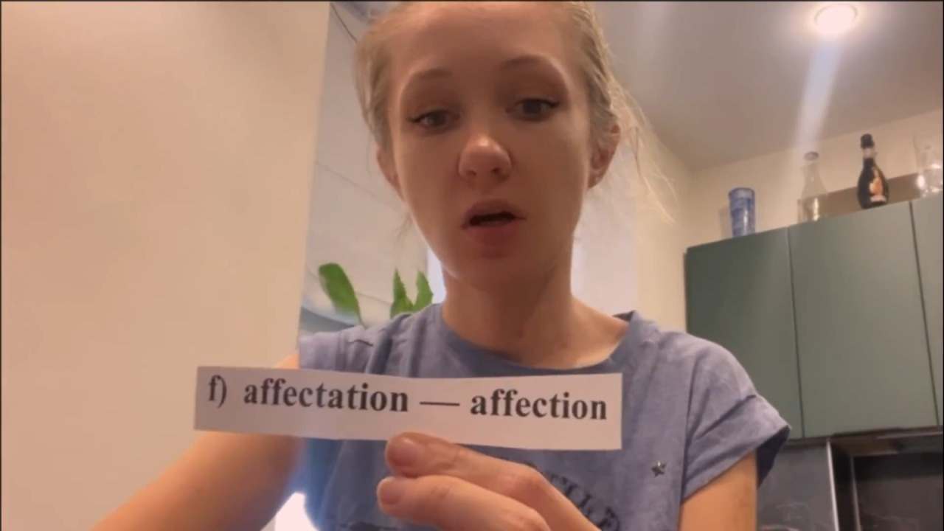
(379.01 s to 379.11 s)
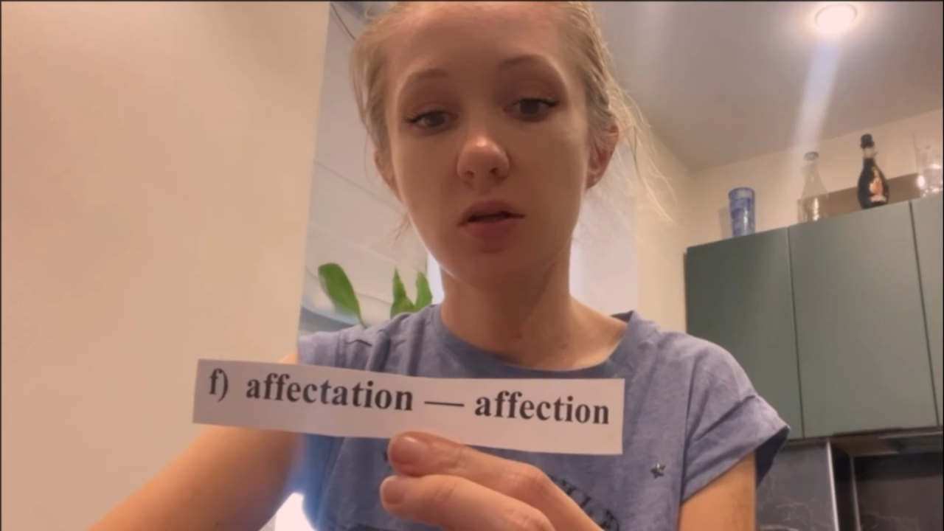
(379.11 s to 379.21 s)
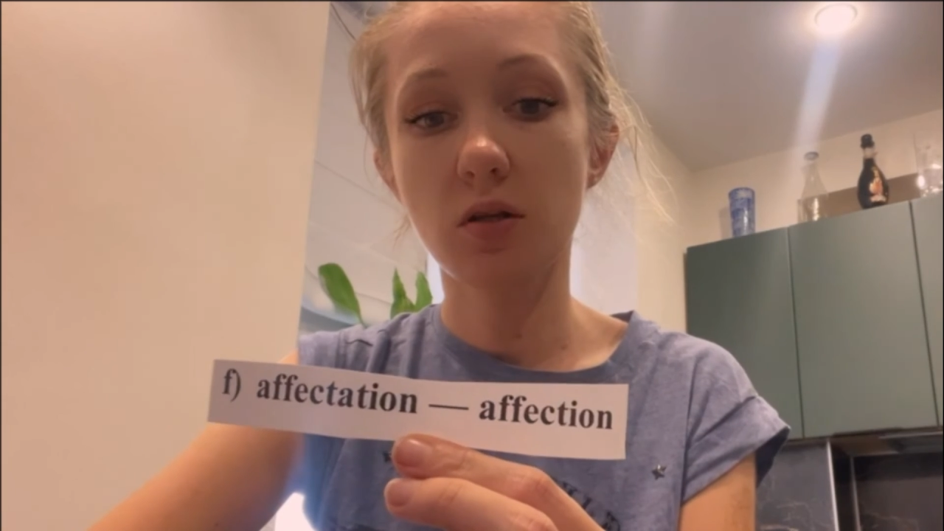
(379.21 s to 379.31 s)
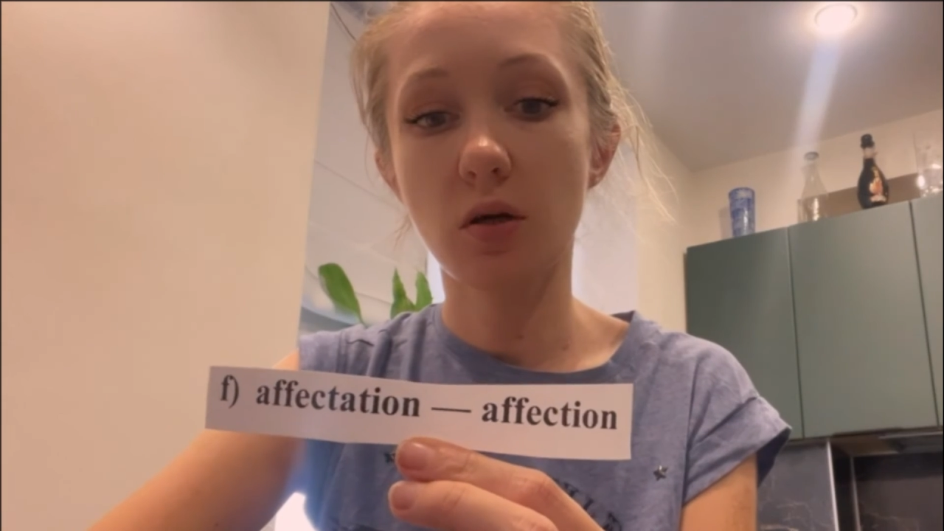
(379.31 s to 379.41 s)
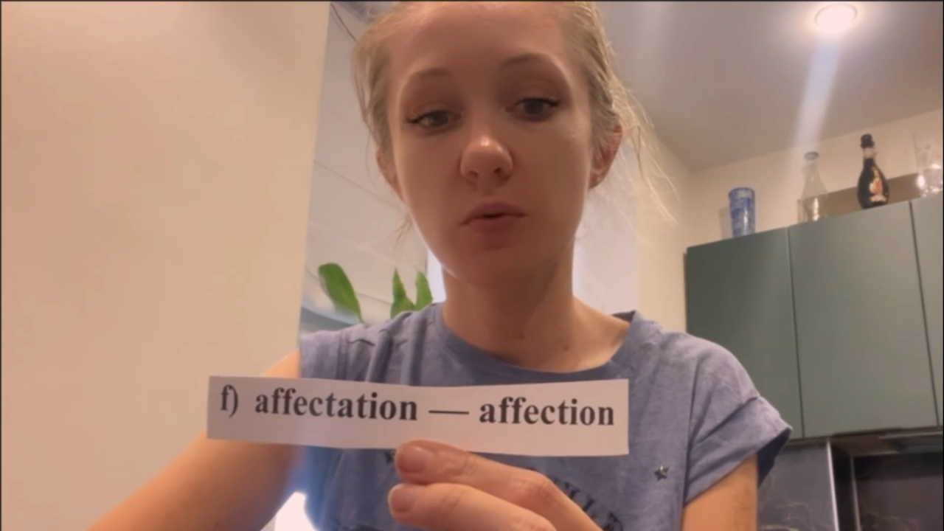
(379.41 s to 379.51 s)

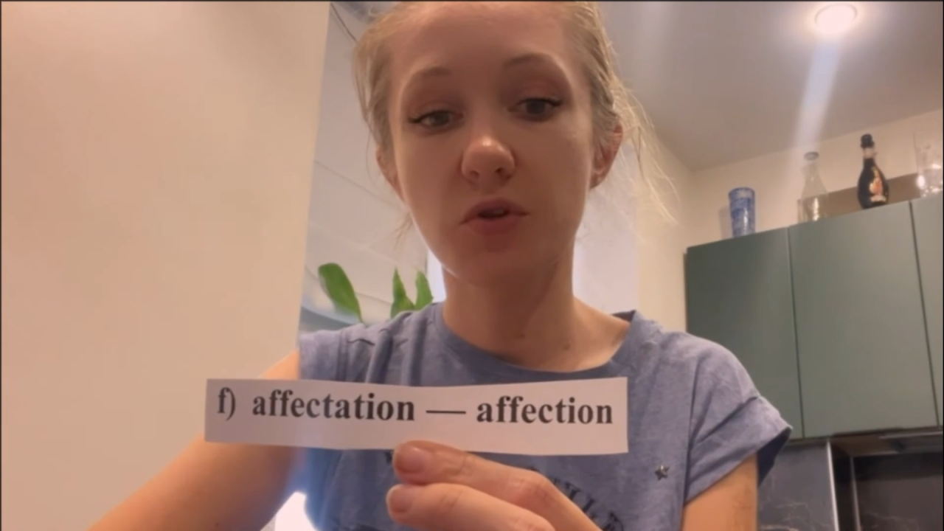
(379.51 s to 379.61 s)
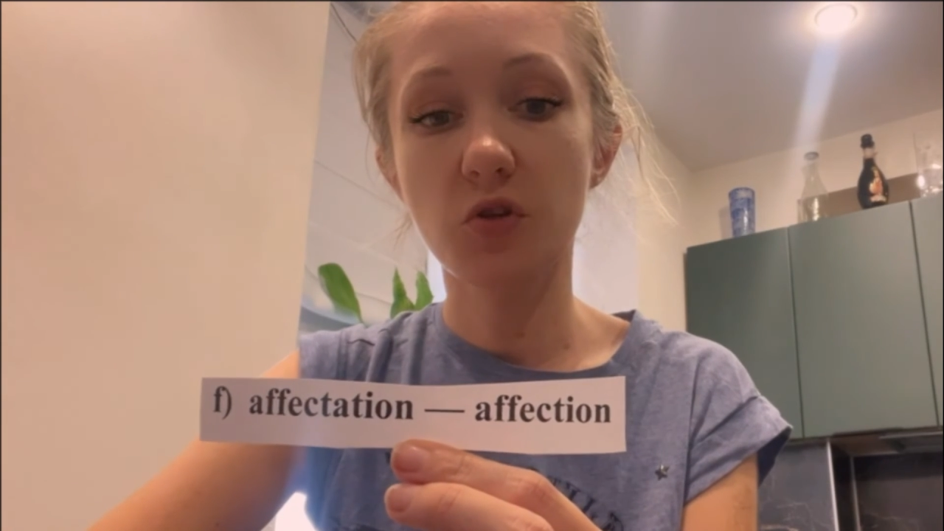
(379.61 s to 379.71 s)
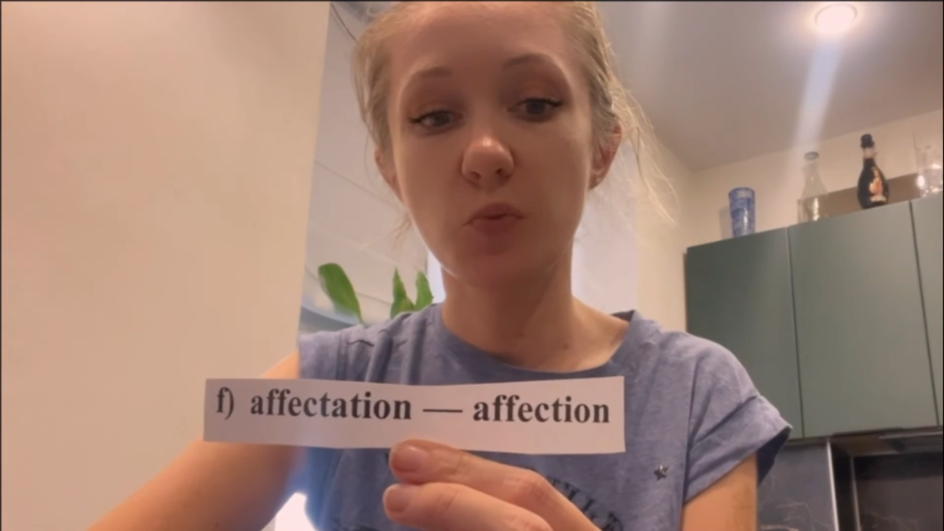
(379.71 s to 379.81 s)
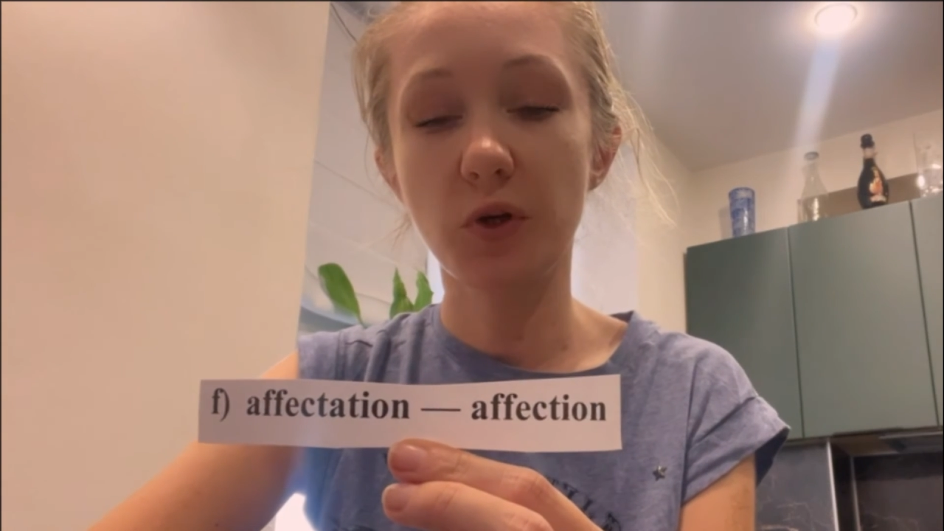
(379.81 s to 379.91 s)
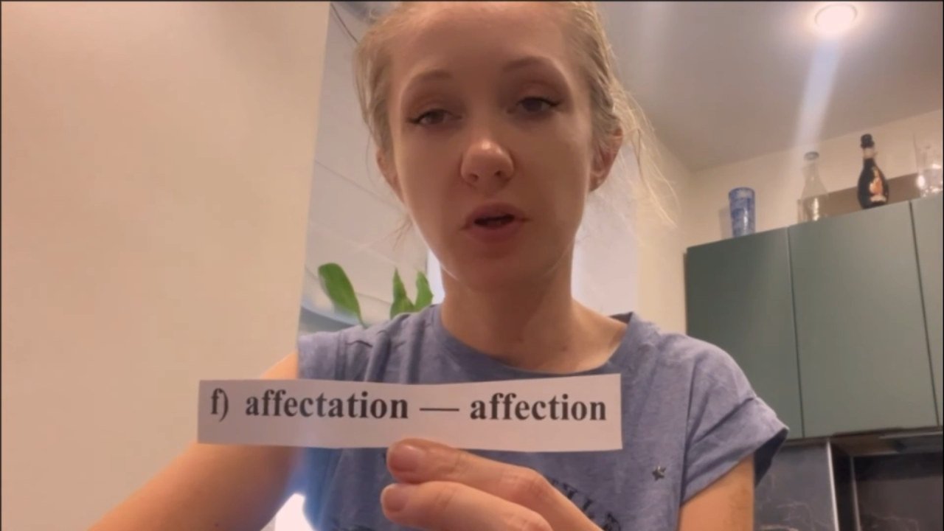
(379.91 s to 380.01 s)
and I was
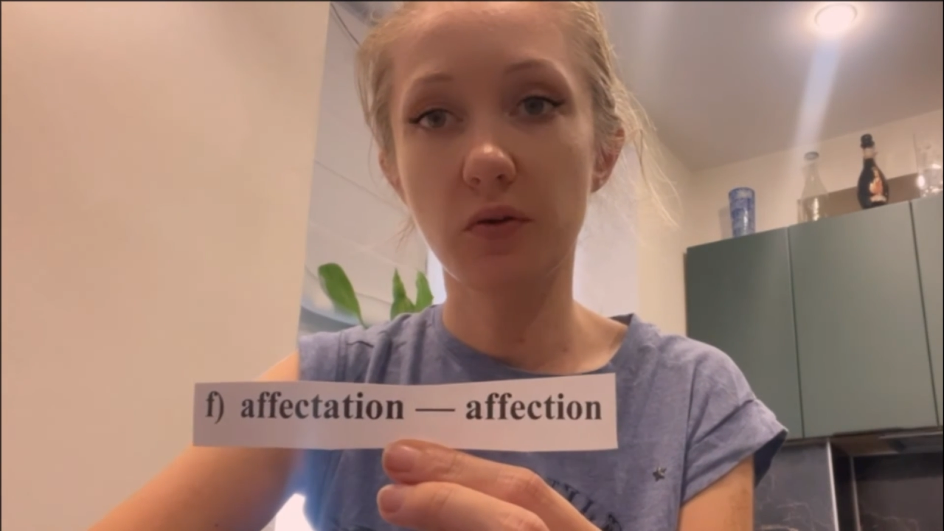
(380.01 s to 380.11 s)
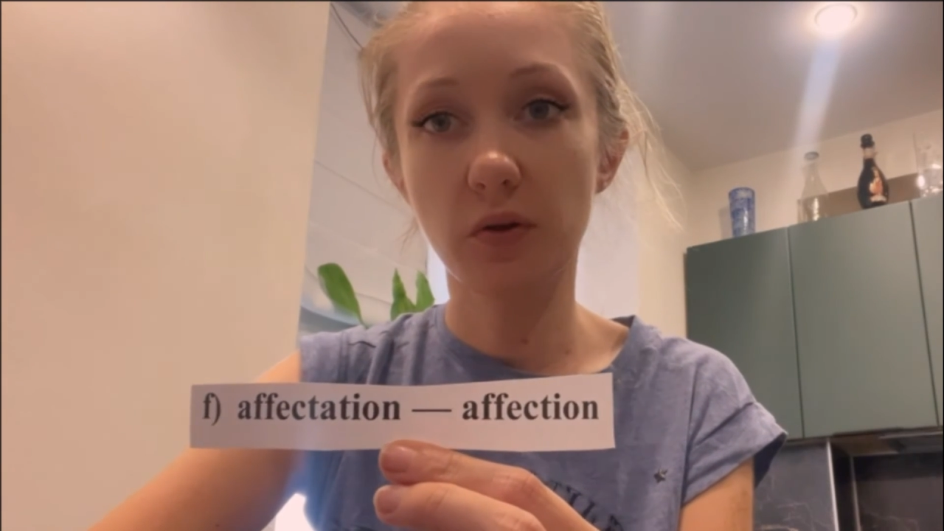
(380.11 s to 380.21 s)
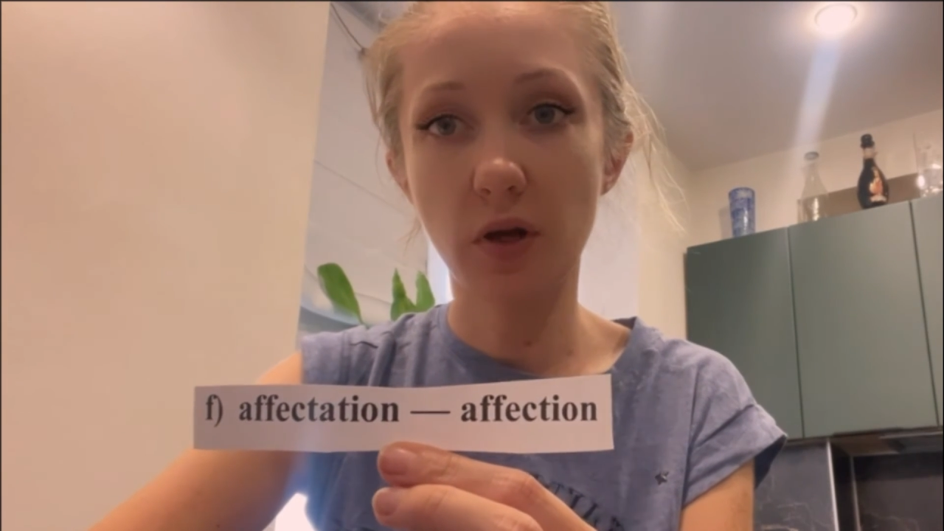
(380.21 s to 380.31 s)
explaining the